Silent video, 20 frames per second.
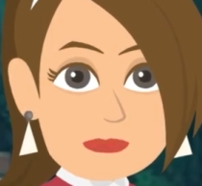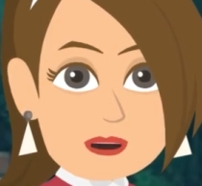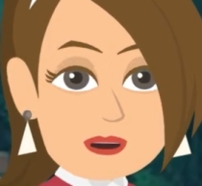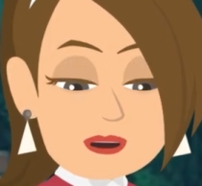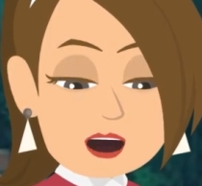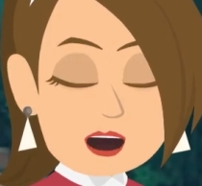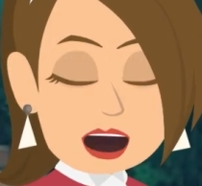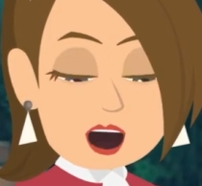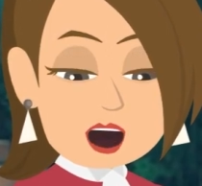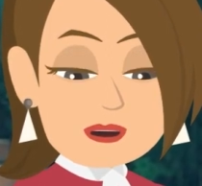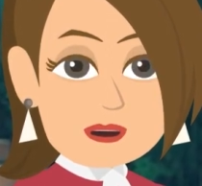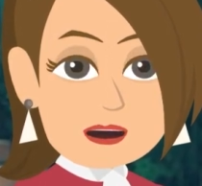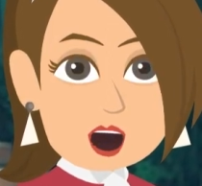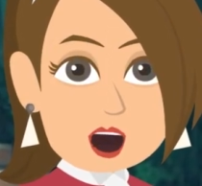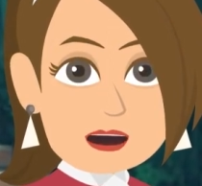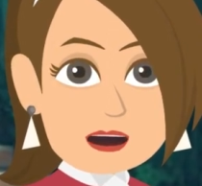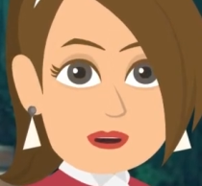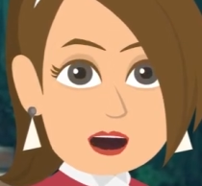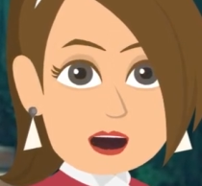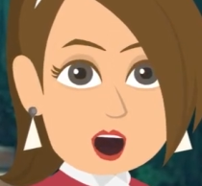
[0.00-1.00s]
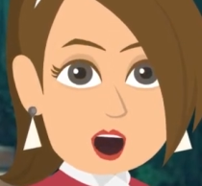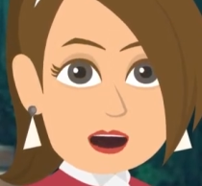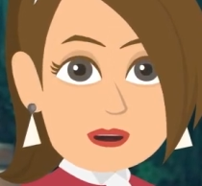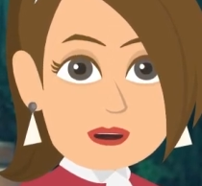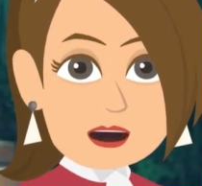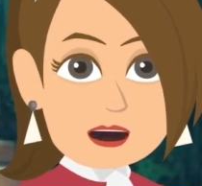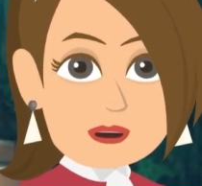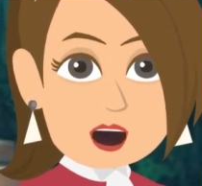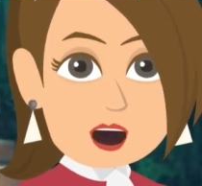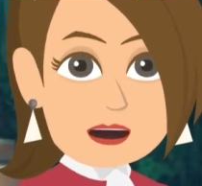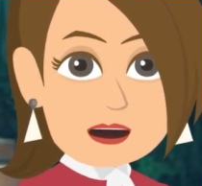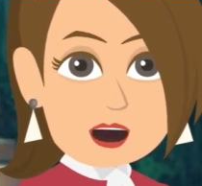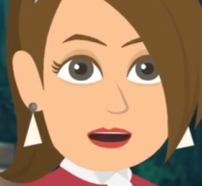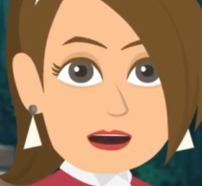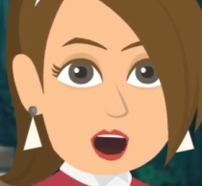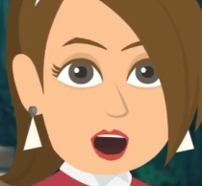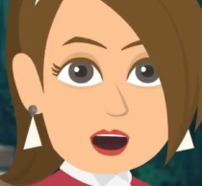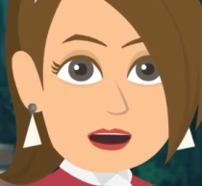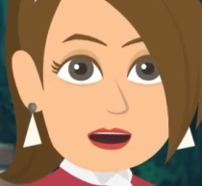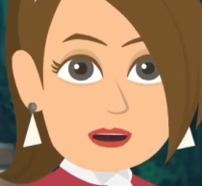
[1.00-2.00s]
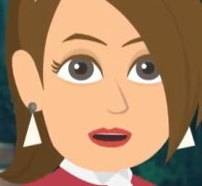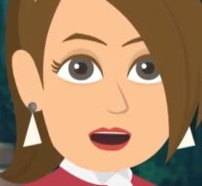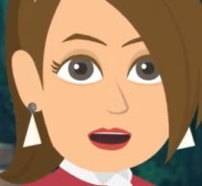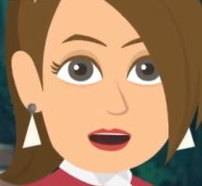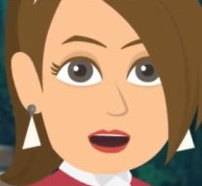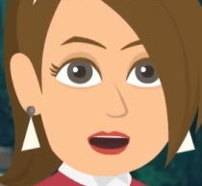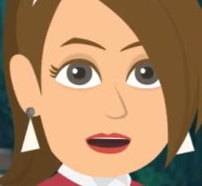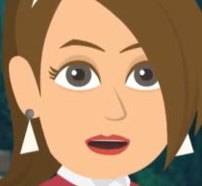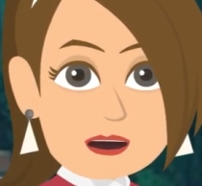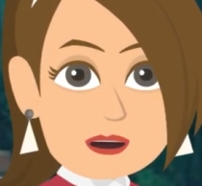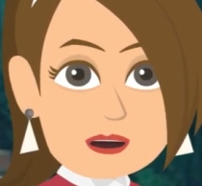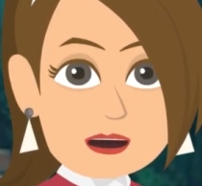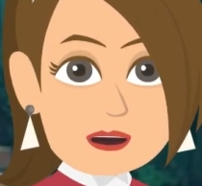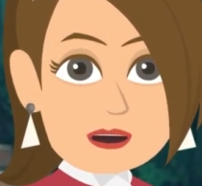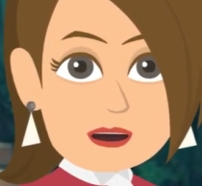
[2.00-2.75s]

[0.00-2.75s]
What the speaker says: you got to come to terms with what your dominant vibrations